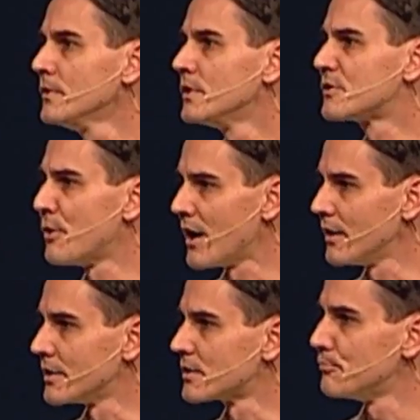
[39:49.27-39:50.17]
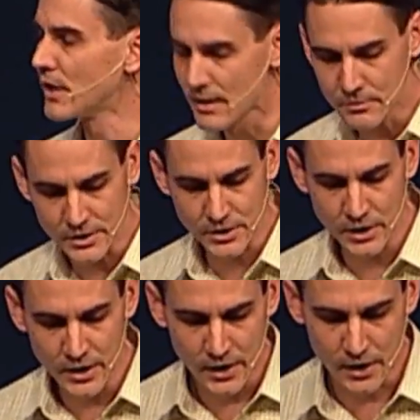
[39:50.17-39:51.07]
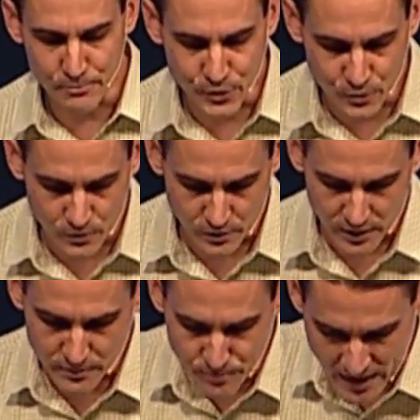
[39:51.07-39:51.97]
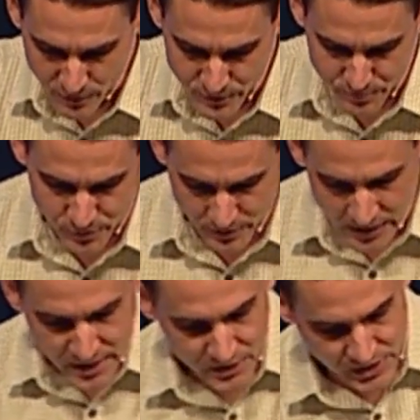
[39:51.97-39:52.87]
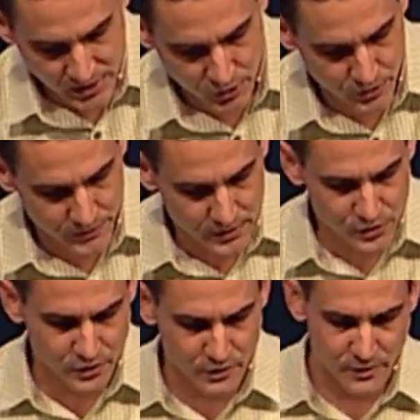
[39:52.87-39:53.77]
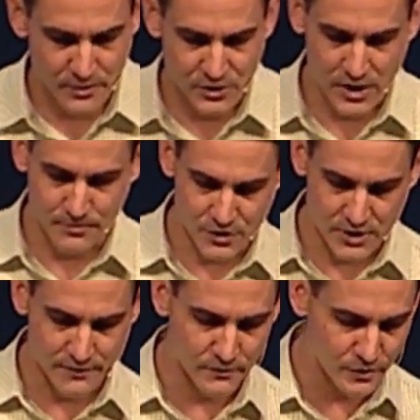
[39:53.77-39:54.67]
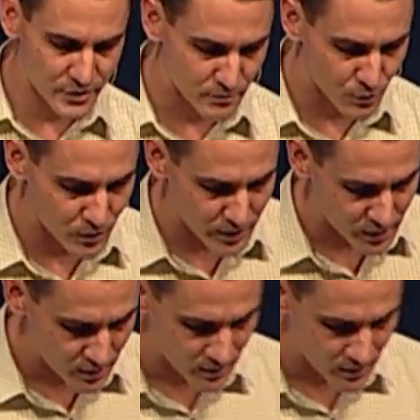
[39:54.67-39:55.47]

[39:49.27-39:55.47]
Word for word: spotless, blameless, and pure. It empowers purity. Second Corinthians, turn there with me, chapter 7, verse number 1.